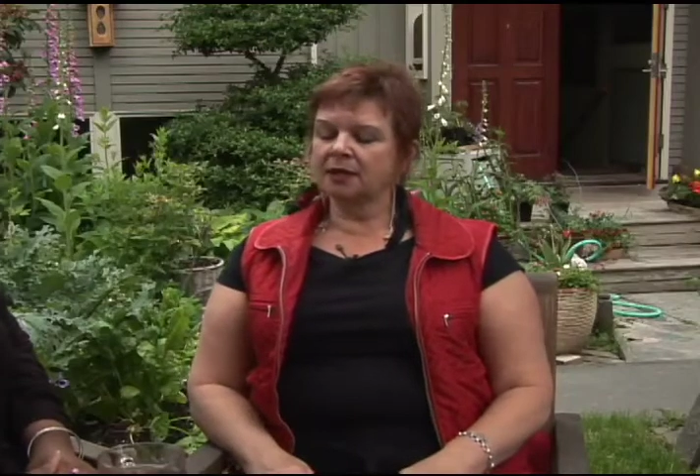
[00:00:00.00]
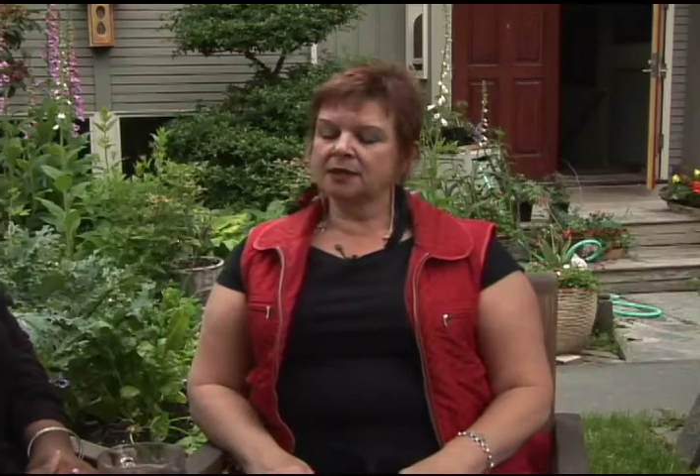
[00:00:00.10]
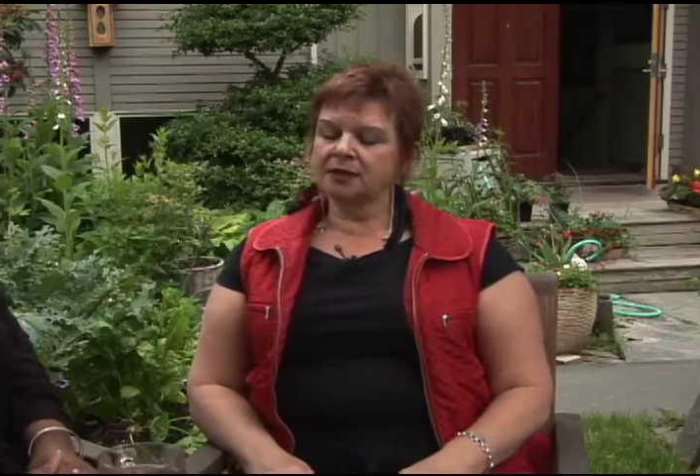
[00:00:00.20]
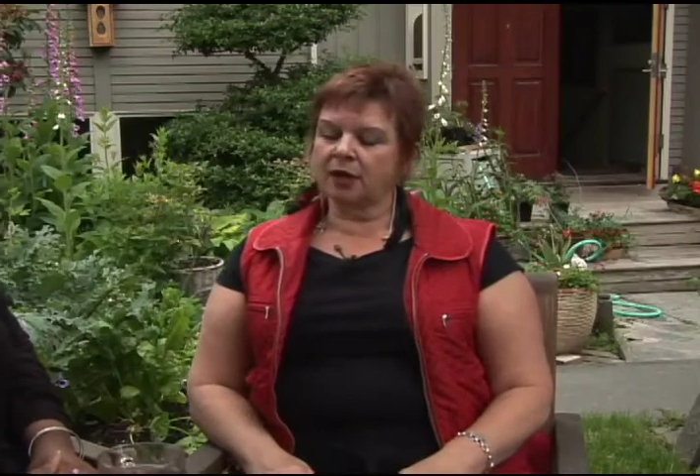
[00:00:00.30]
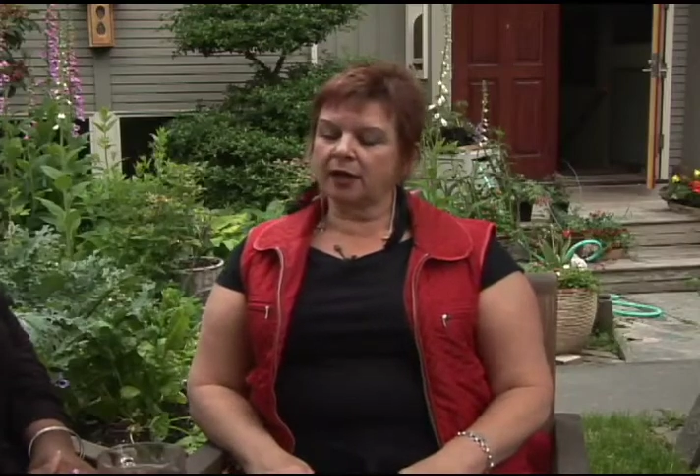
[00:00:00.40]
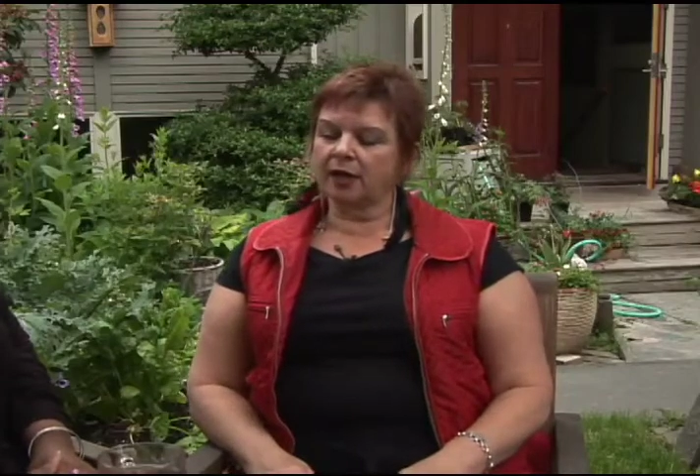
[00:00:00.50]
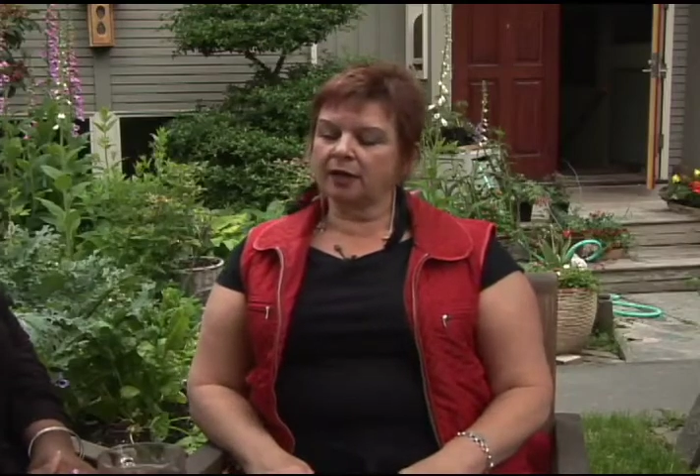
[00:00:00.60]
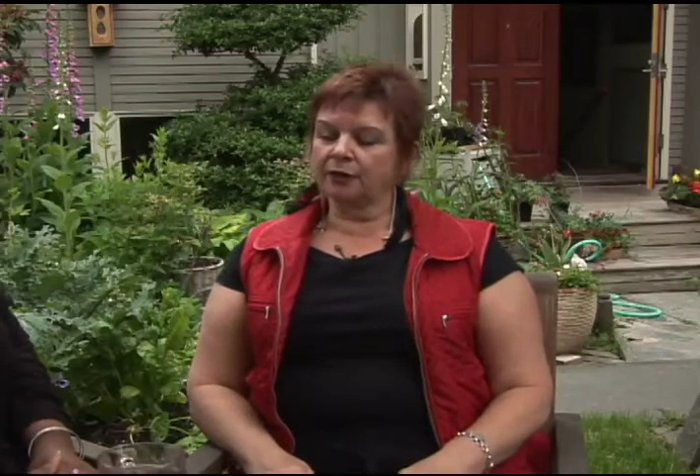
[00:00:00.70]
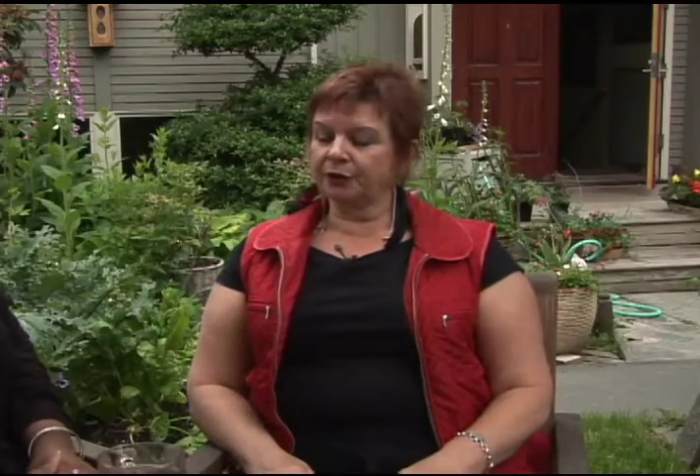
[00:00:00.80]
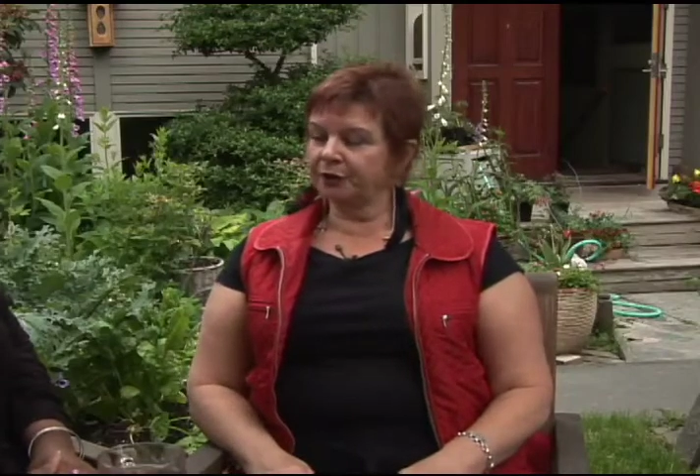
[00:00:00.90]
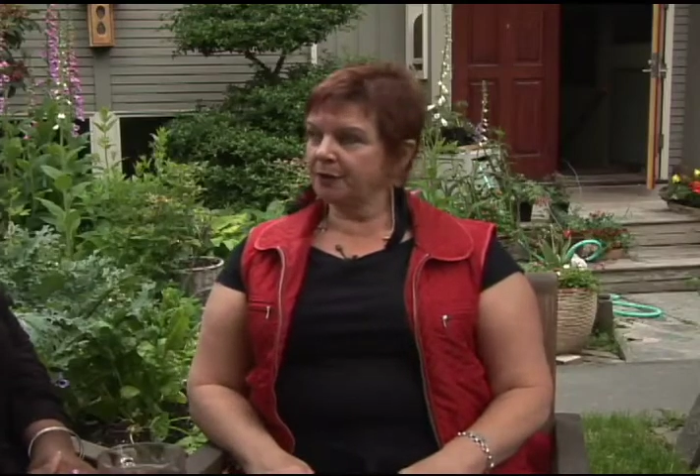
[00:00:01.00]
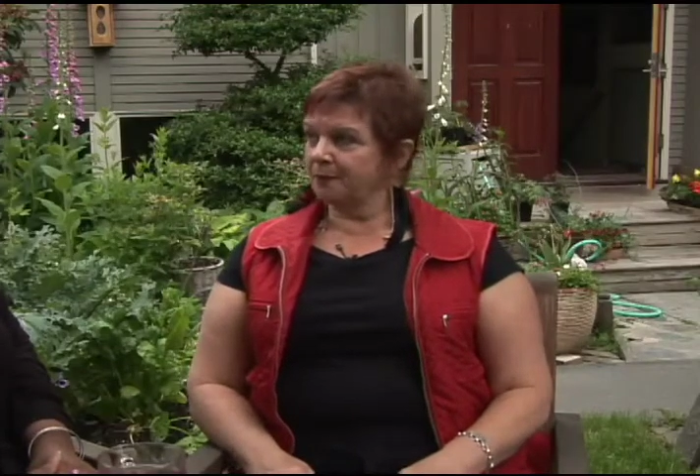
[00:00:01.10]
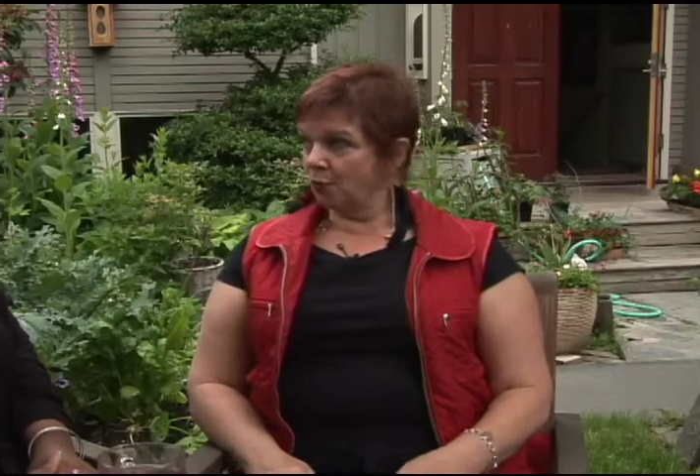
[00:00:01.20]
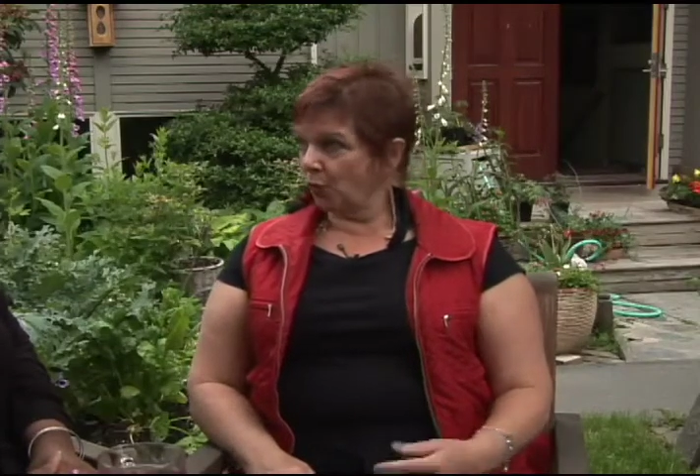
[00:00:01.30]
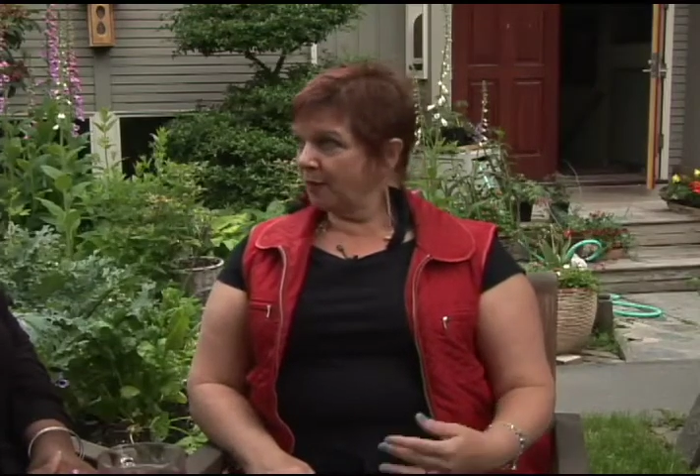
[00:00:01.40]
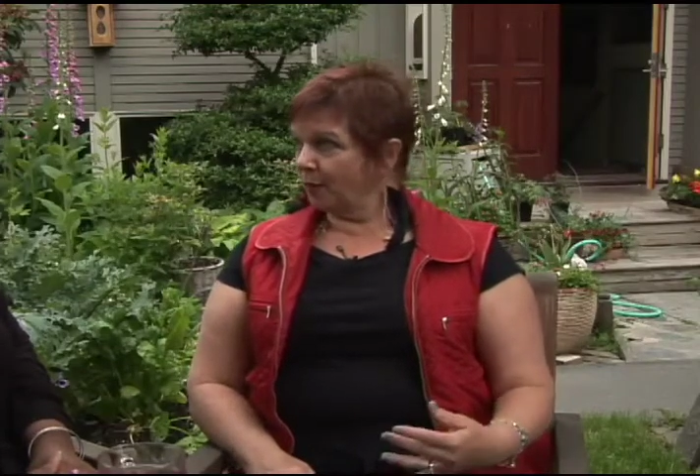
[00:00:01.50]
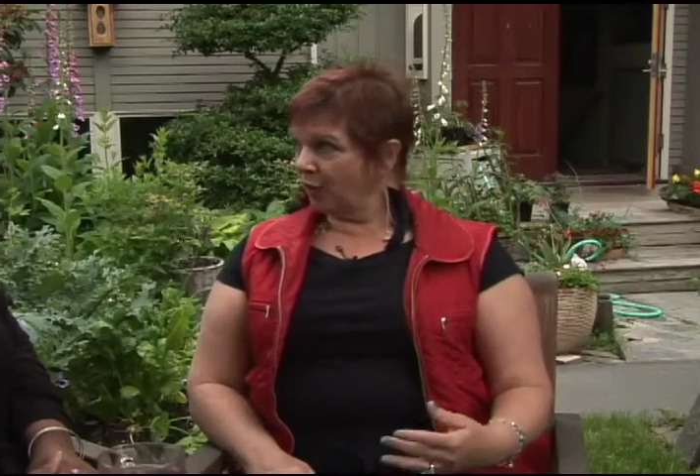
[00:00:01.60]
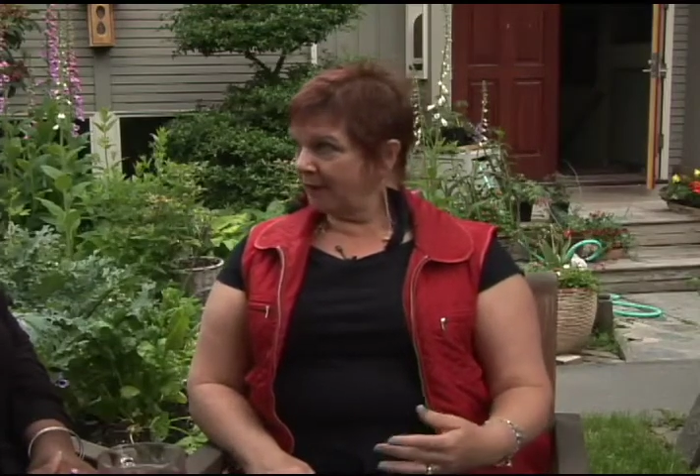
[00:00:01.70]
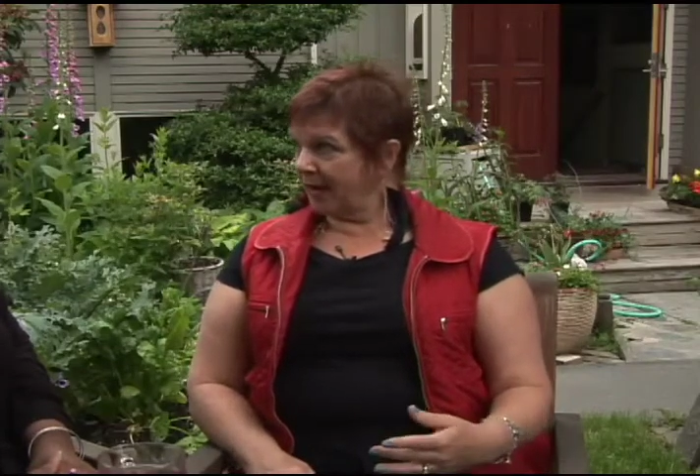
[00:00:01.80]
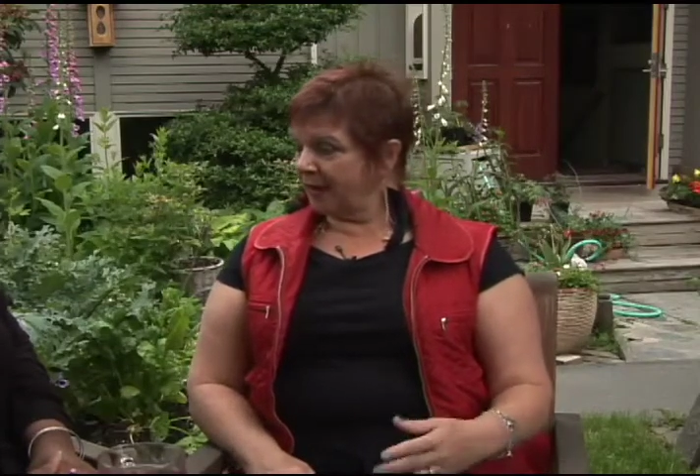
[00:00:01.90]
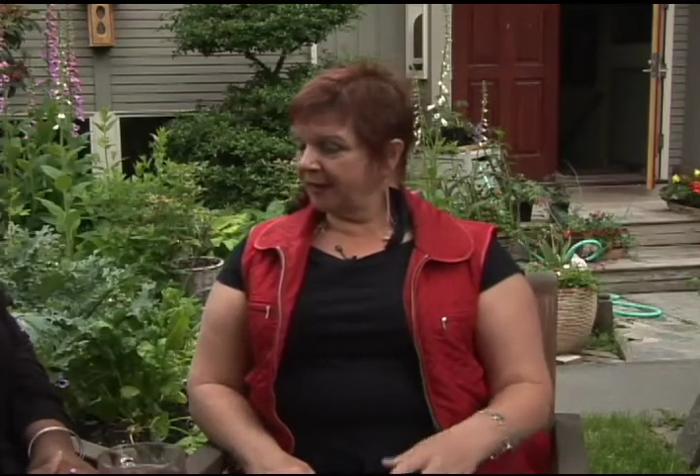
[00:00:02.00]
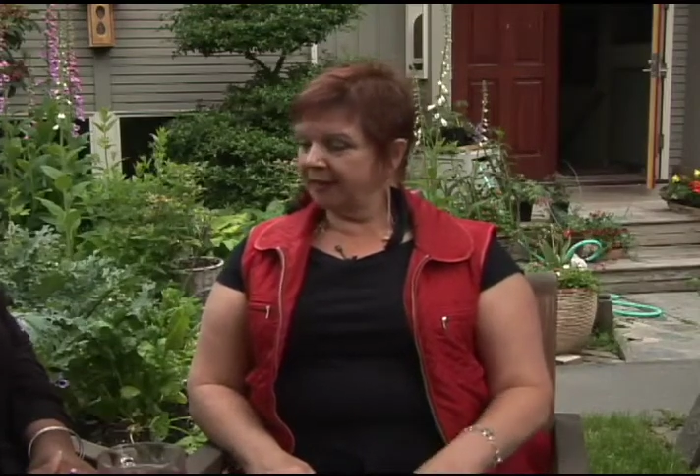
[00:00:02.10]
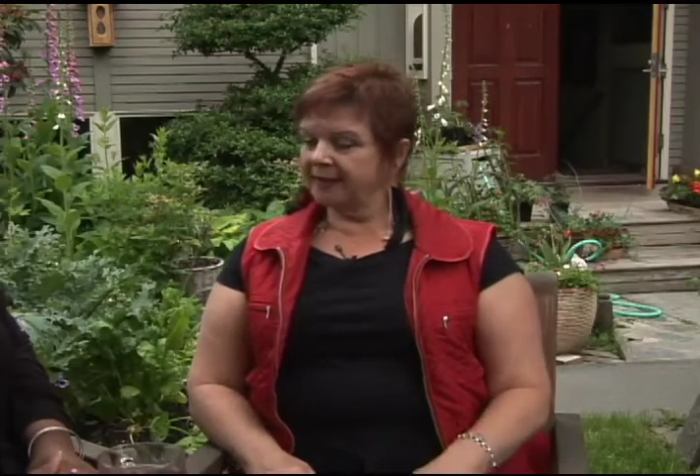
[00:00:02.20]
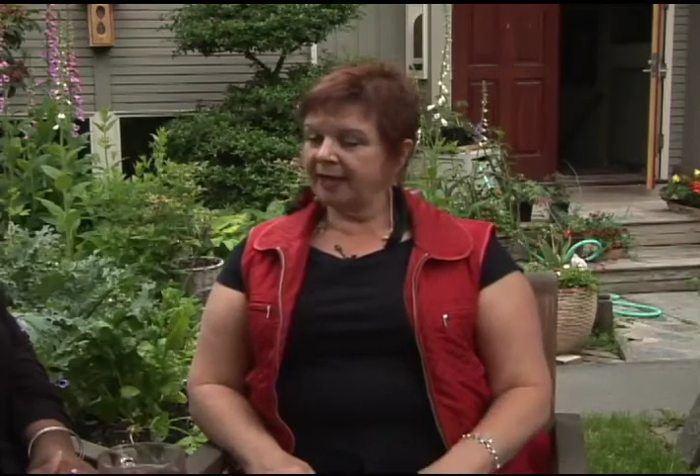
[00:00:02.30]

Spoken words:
So I learned more and more about it,